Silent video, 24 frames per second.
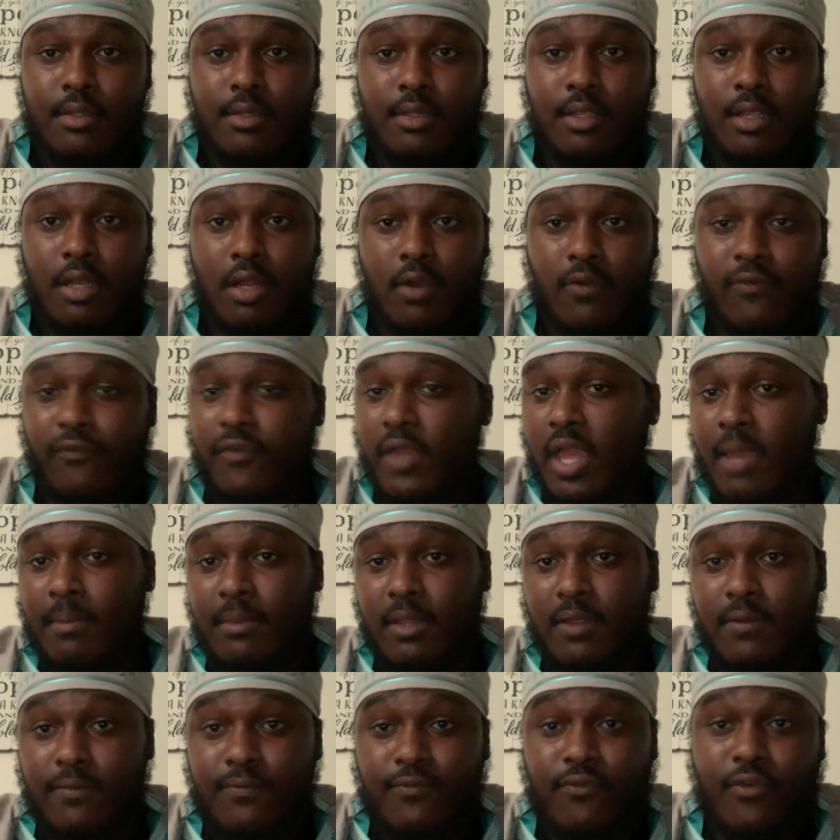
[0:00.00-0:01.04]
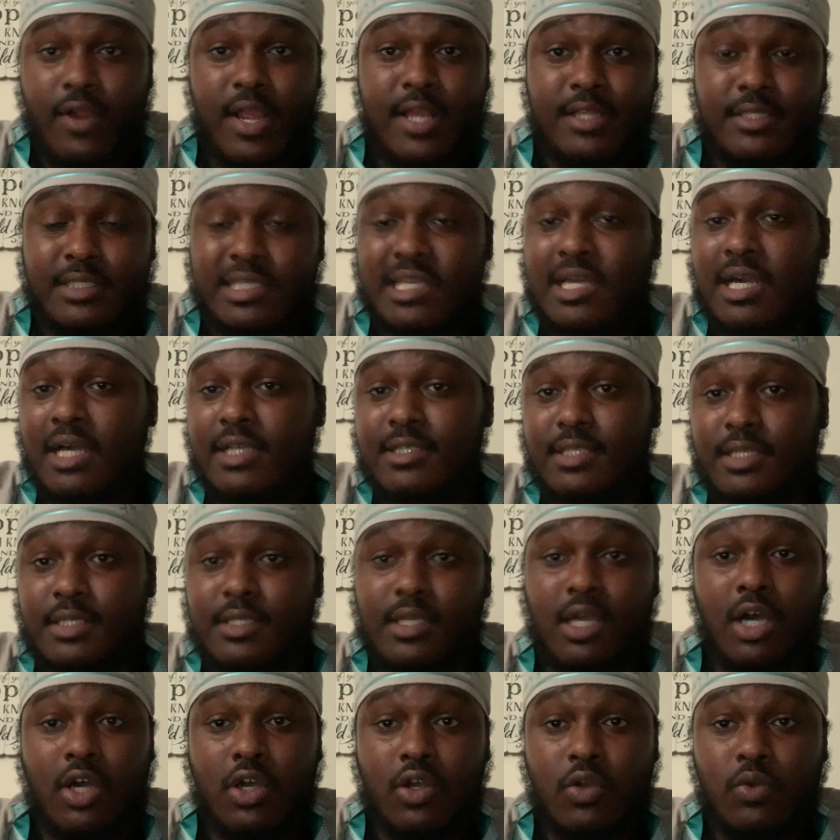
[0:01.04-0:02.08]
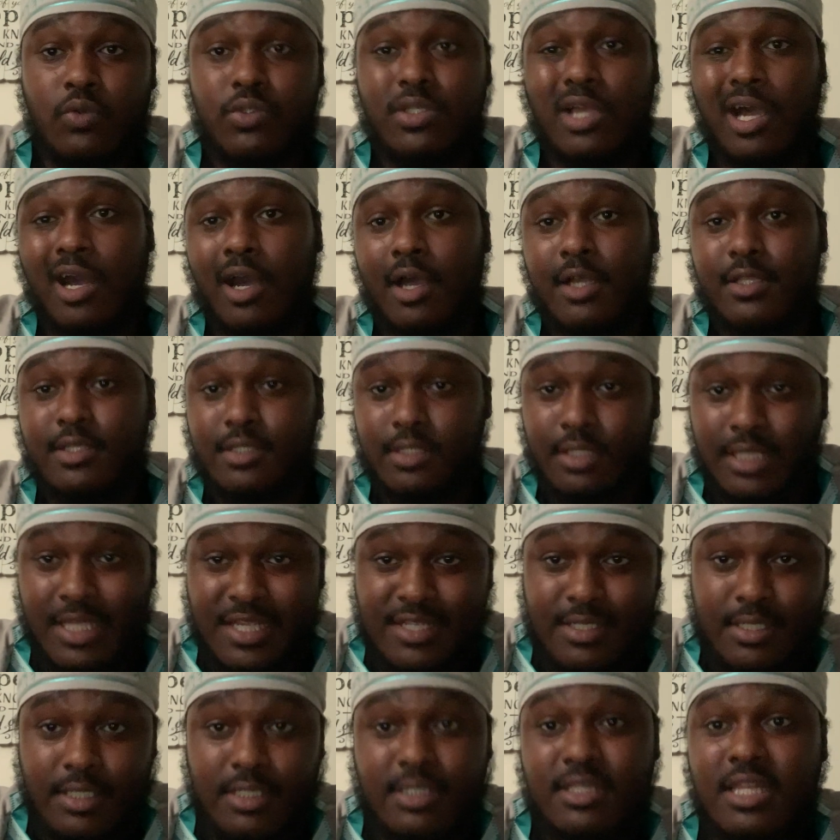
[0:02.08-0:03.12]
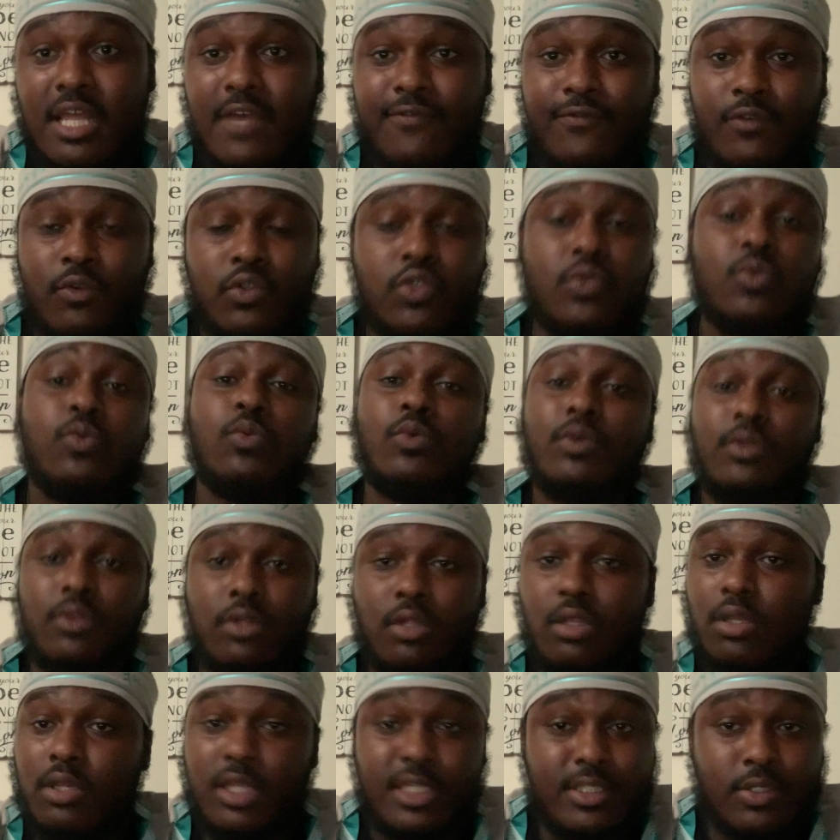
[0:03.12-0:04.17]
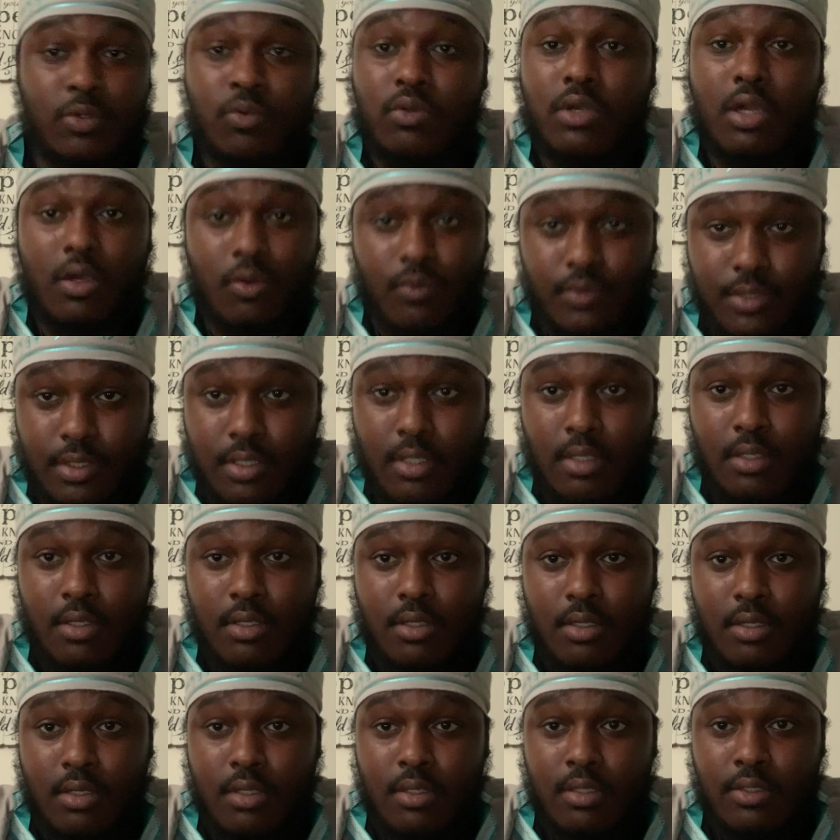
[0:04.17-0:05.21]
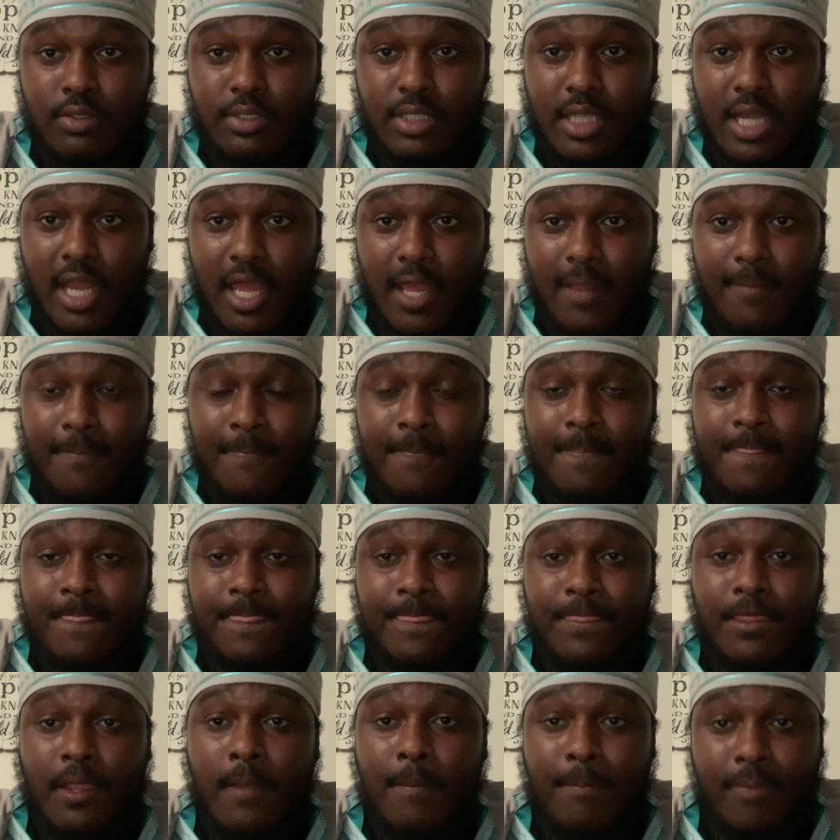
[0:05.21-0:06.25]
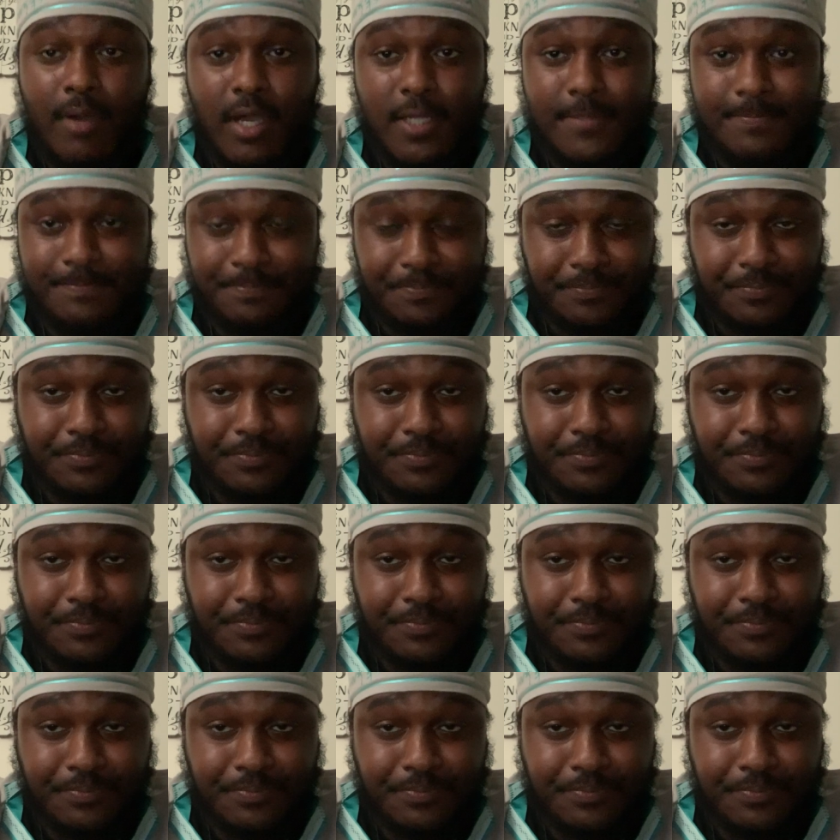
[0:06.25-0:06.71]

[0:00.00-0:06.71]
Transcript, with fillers: You know, family, friends, cousins, uncles, aunts, nieces, nephews. Who listen? Who knows? You see that? But